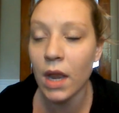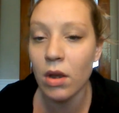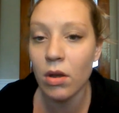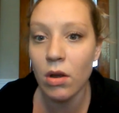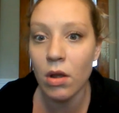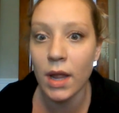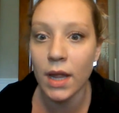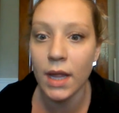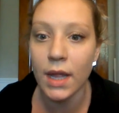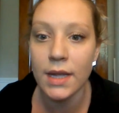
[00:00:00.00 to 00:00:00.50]
don't
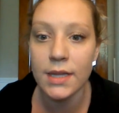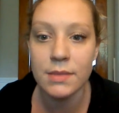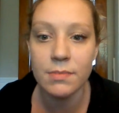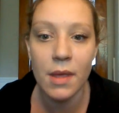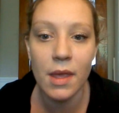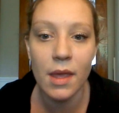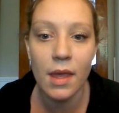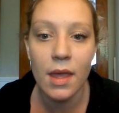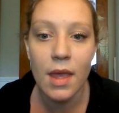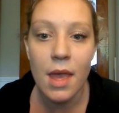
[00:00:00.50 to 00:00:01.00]
know, I guess
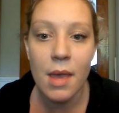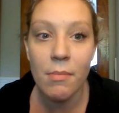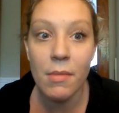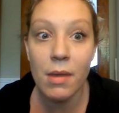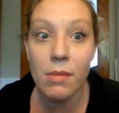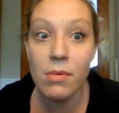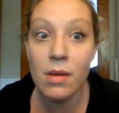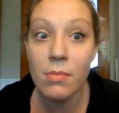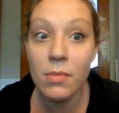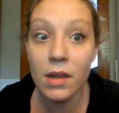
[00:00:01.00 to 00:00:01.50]

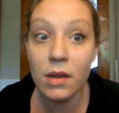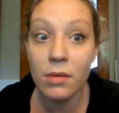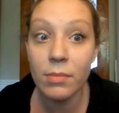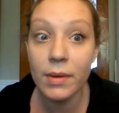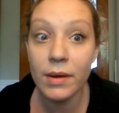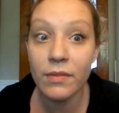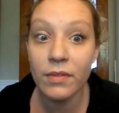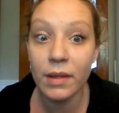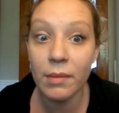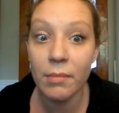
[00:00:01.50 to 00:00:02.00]
maybe I'm a little
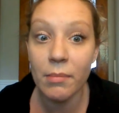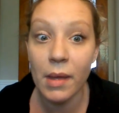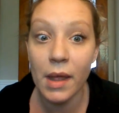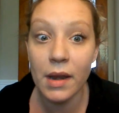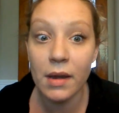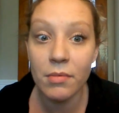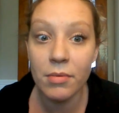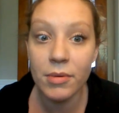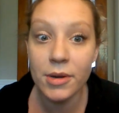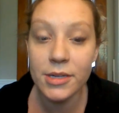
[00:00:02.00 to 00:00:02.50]
bit of a
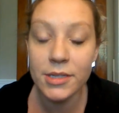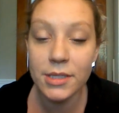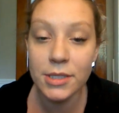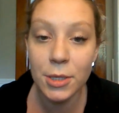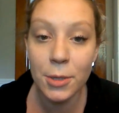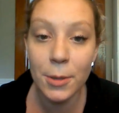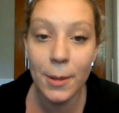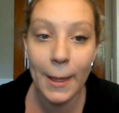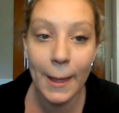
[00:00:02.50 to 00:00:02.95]
competitive person too.